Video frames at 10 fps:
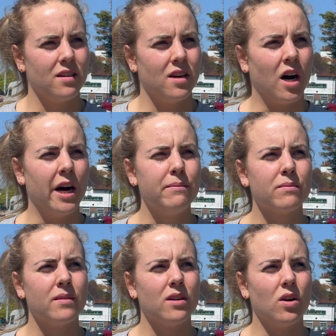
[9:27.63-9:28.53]

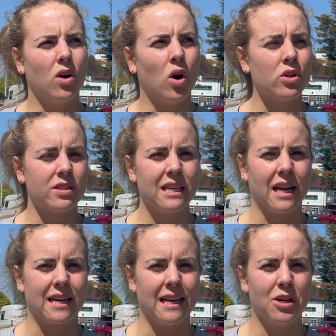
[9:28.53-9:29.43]
I'm honestly
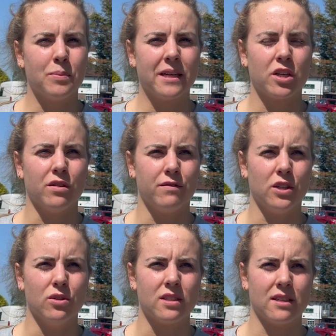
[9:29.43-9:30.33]
like a little bit
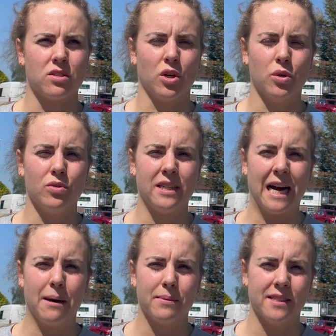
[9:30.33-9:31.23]
confused as to who the
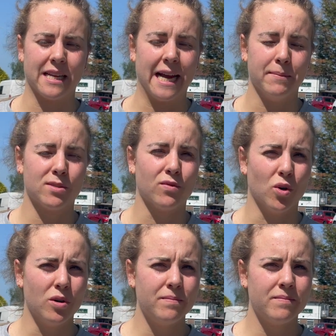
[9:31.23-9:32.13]
app is aimed
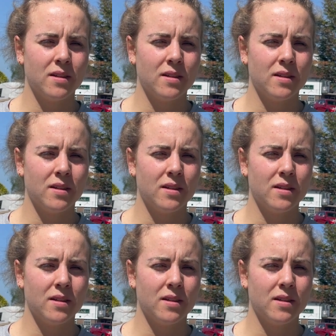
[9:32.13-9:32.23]
for.